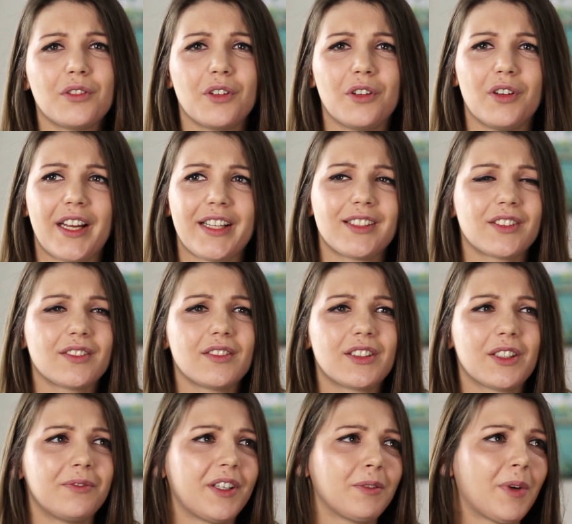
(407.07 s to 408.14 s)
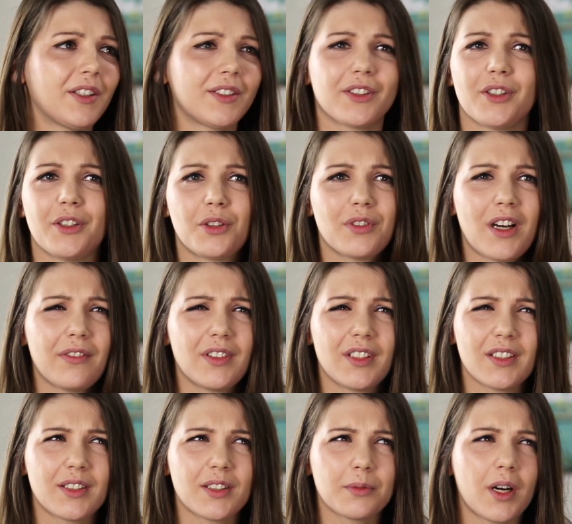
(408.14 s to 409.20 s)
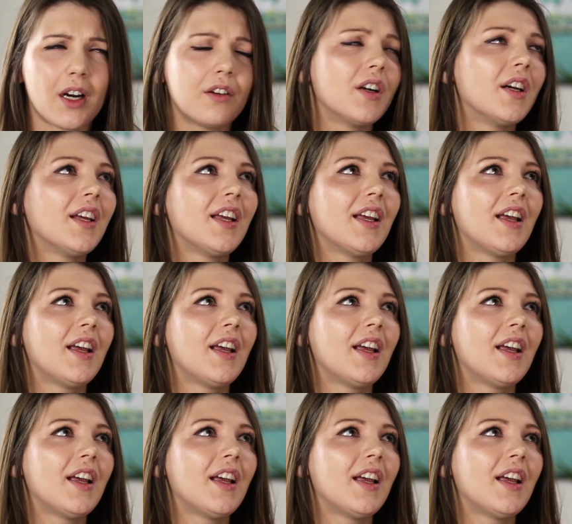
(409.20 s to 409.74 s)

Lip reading: or like something about solo travelers as well.